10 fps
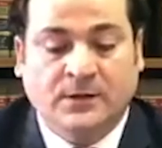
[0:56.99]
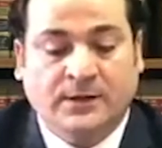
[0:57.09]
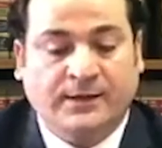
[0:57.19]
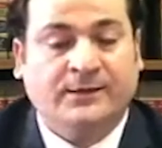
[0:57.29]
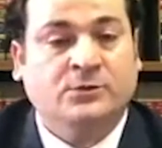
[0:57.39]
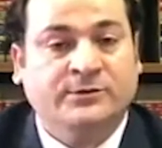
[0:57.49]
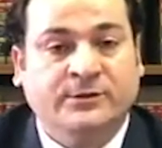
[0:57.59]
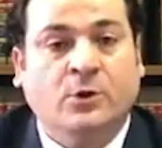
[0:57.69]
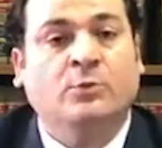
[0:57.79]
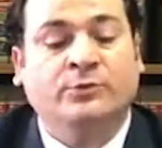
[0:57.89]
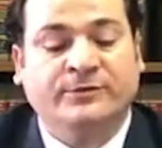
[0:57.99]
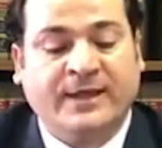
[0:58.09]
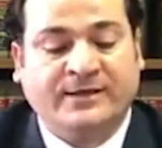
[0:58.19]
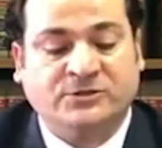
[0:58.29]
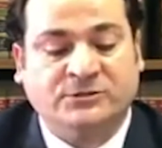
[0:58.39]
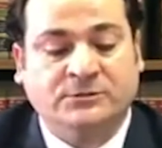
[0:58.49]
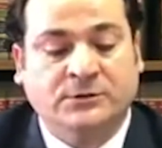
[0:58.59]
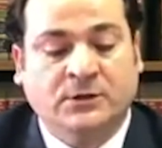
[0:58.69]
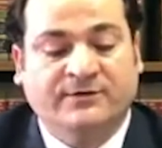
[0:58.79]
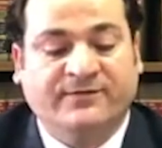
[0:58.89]
including all protection
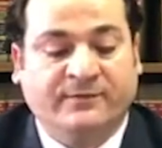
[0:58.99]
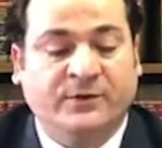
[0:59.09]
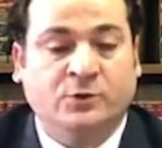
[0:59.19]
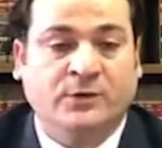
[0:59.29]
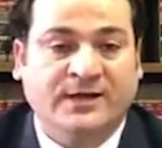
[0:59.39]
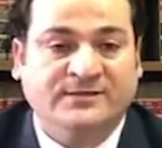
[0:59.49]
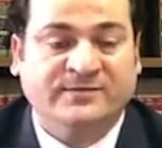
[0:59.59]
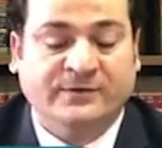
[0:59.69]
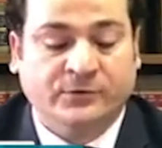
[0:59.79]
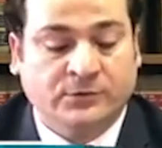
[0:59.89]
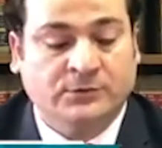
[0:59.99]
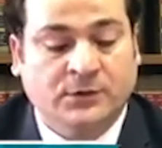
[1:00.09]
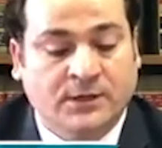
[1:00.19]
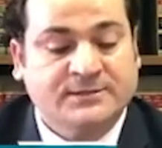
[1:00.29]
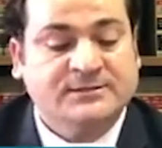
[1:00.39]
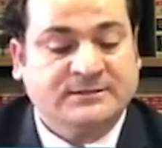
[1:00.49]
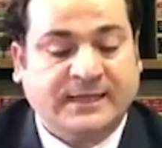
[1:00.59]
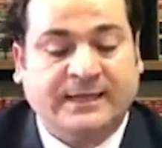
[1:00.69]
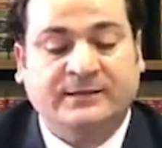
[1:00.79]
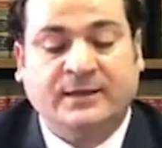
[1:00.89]
from the US federal,
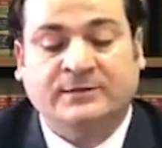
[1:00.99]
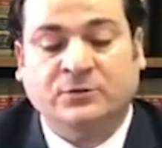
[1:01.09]
state, and